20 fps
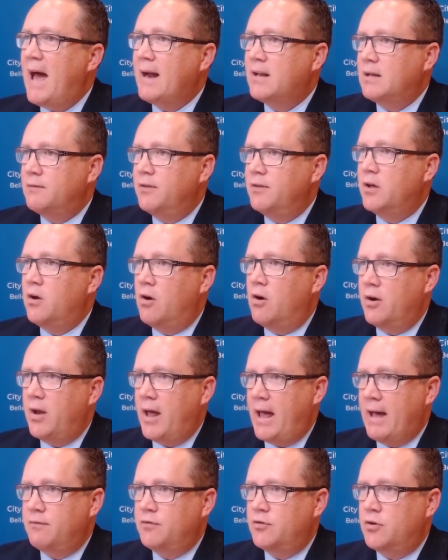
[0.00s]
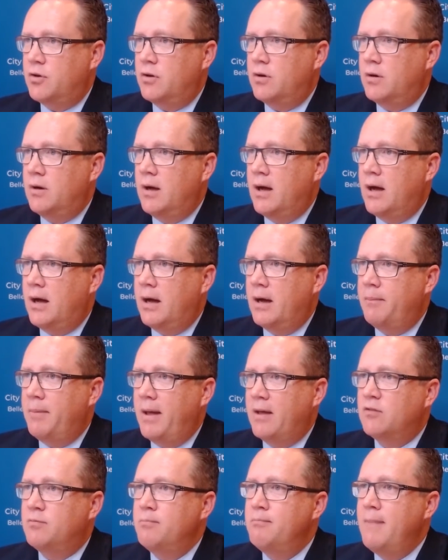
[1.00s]
actively gone after
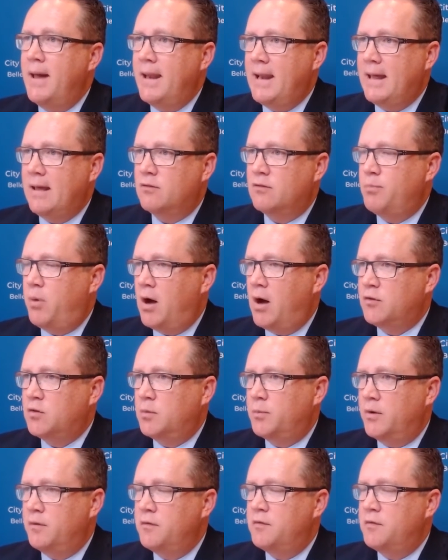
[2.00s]
as many as possible.